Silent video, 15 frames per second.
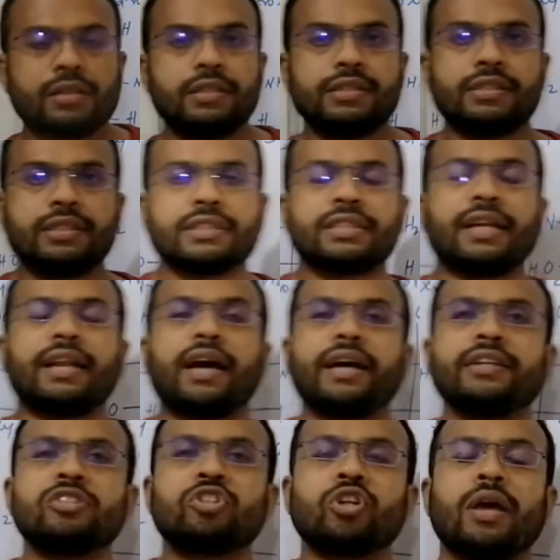This is the
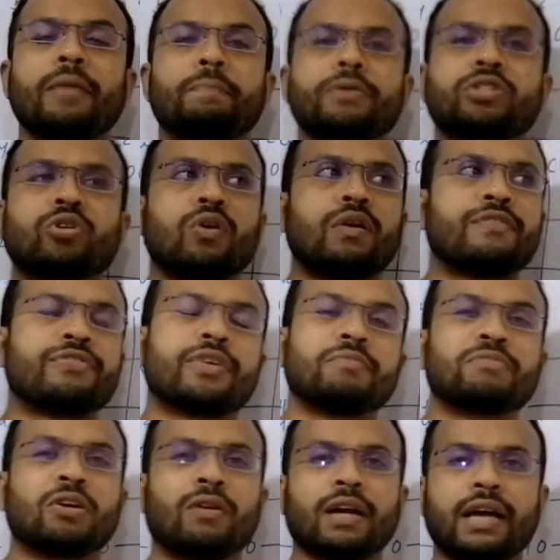9th episode
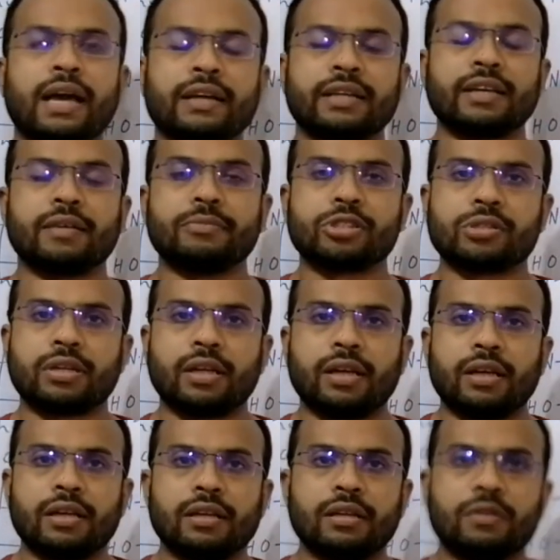from the Organic
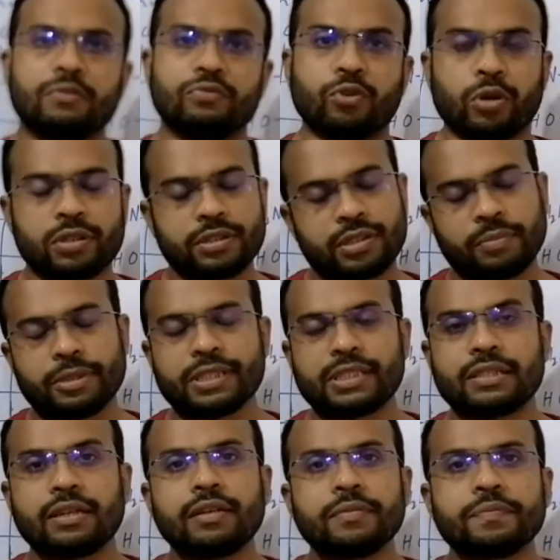Chemistry 4th
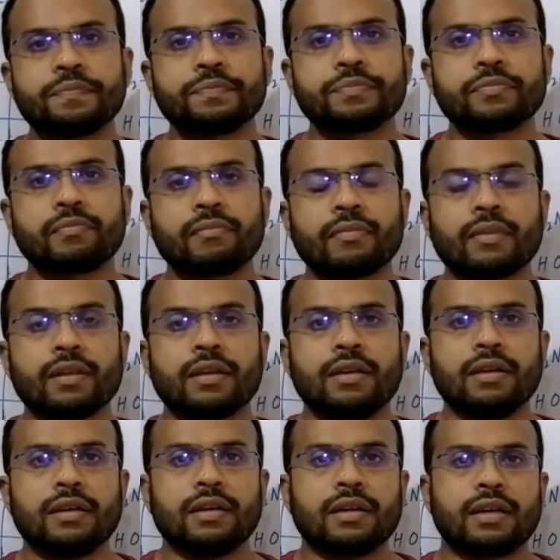semester.
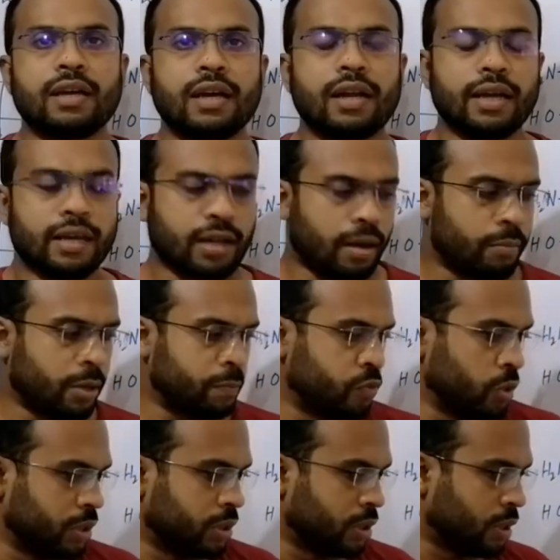Here I come up
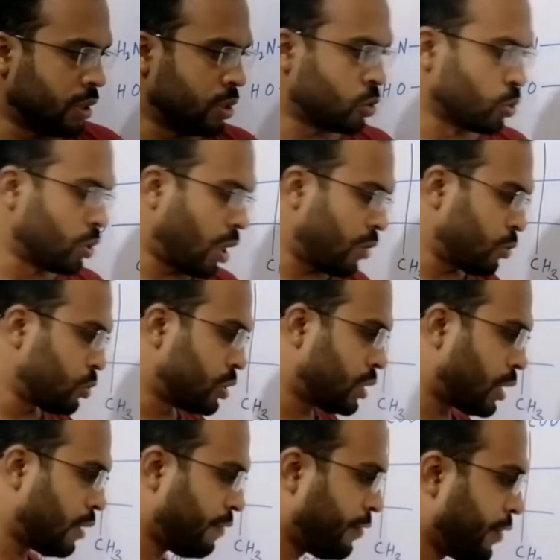with the
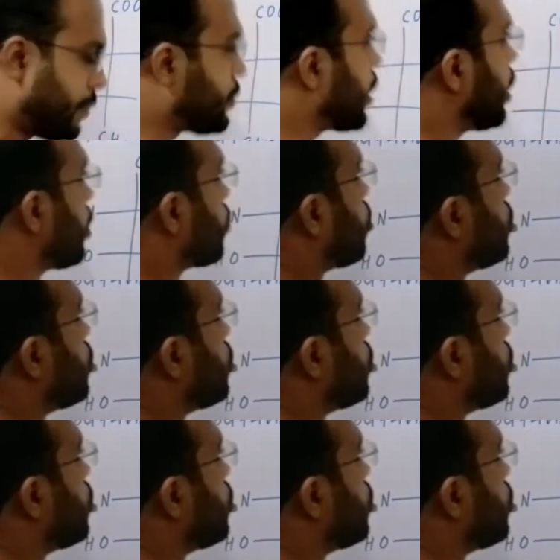2015